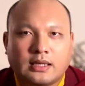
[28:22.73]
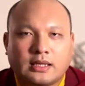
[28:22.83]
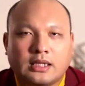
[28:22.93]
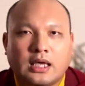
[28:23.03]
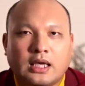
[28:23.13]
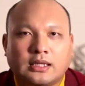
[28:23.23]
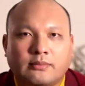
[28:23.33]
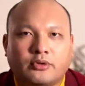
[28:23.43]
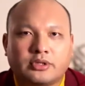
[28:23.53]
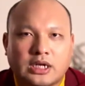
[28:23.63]
And also
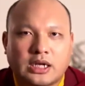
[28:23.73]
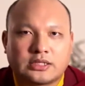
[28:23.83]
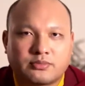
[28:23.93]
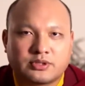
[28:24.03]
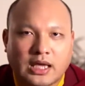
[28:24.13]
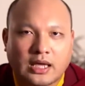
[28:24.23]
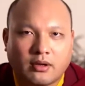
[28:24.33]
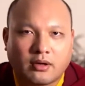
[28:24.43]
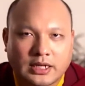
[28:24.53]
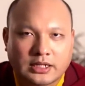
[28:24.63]
be very clean,
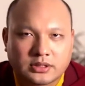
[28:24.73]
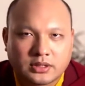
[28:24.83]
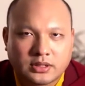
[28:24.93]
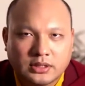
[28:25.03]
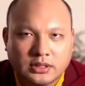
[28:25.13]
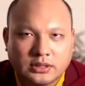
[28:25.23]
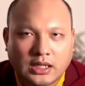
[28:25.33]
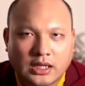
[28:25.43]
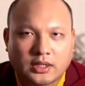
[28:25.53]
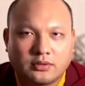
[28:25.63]

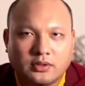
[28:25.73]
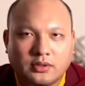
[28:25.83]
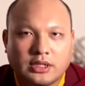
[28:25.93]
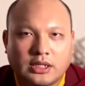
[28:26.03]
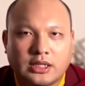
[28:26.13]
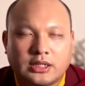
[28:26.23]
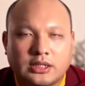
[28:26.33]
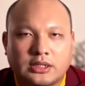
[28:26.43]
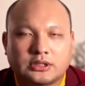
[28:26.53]
but don't think too much.